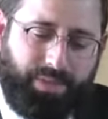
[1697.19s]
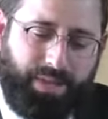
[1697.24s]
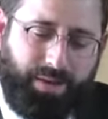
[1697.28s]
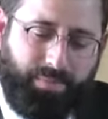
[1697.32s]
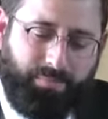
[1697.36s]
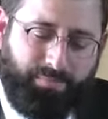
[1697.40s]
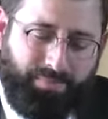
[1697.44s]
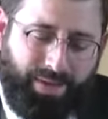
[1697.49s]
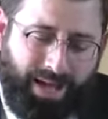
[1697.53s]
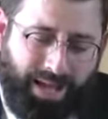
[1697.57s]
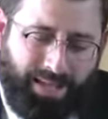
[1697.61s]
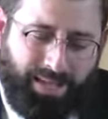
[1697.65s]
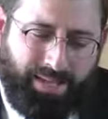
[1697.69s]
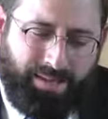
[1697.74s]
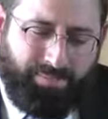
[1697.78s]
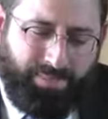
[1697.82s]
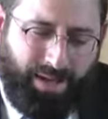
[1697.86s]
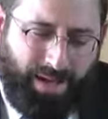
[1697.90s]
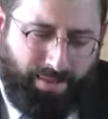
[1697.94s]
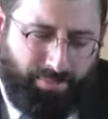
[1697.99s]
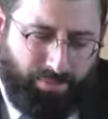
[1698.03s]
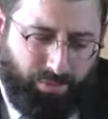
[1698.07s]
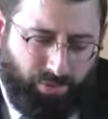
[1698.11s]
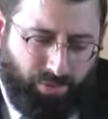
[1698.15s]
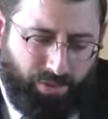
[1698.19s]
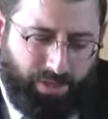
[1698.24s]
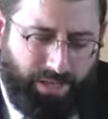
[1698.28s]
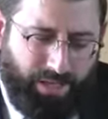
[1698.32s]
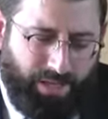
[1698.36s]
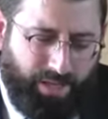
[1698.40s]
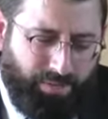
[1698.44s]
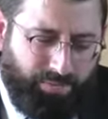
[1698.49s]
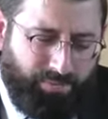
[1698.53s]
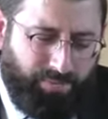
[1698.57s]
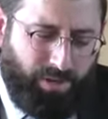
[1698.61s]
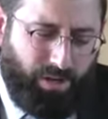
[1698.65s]
Mayim
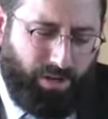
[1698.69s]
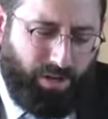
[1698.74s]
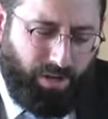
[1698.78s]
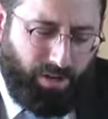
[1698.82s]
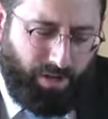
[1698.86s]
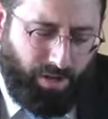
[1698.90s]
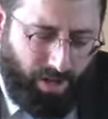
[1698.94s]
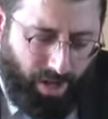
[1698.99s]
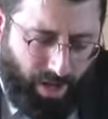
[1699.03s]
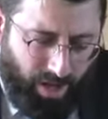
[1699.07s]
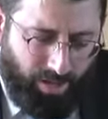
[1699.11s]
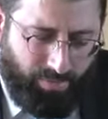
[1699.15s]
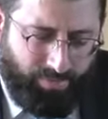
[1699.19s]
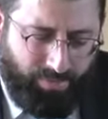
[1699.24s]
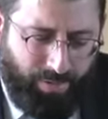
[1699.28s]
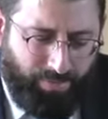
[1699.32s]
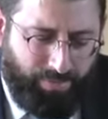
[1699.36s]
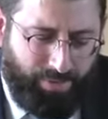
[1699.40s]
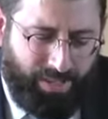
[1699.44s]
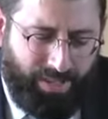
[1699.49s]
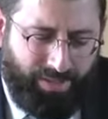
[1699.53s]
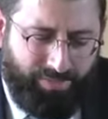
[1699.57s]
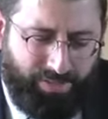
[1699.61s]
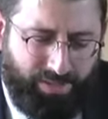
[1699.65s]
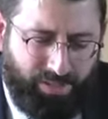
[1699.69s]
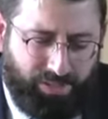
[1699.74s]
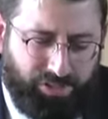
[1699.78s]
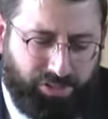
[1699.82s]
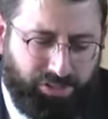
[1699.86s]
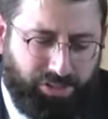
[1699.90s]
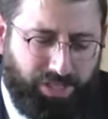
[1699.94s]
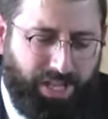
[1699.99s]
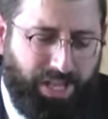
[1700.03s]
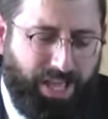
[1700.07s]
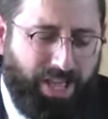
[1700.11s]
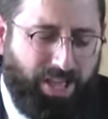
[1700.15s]
amukim chachma
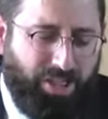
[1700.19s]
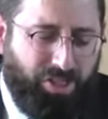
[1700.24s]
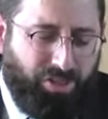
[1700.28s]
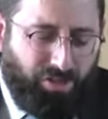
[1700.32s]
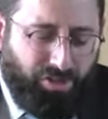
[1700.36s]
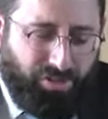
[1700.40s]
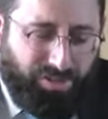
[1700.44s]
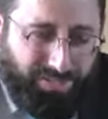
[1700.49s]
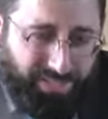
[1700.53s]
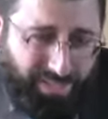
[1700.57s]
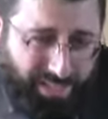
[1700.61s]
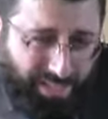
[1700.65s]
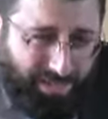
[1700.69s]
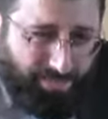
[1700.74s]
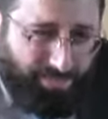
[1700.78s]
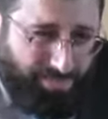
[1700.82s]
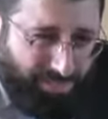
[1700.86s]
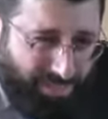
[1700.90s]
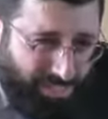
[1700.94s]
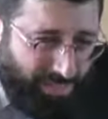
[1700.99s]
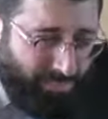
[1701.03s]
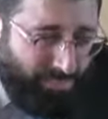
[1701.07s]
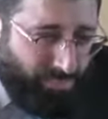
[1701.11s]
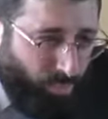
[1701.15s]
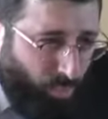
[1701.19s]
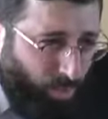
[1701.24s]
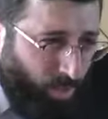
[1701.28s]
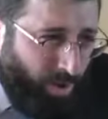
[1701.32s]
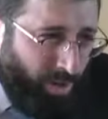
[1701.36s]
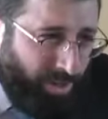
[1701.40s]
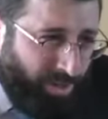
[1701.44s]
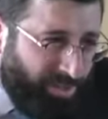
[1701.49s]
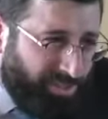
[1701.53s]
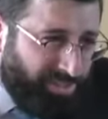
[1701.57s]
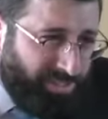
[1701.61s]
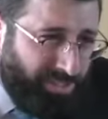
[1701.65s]
b'levish. There are deep, deep
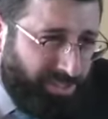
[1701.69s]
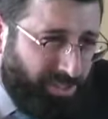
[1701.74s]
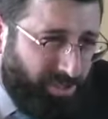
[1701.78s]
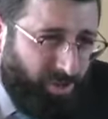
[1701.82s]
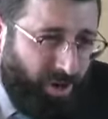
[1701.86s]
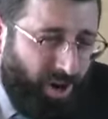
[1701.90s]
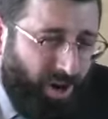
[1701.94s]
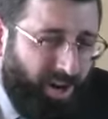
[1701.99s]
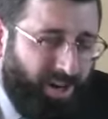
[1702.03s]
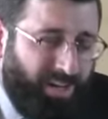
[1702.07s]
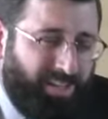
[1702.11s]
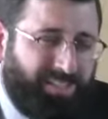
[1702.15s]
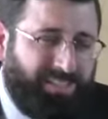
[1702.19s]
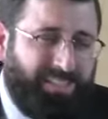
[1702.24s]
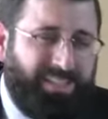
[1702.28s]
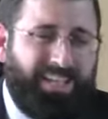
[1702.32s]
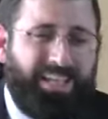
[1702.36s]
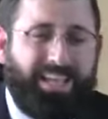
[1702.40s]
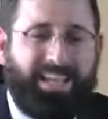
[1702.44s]
waters in your heart.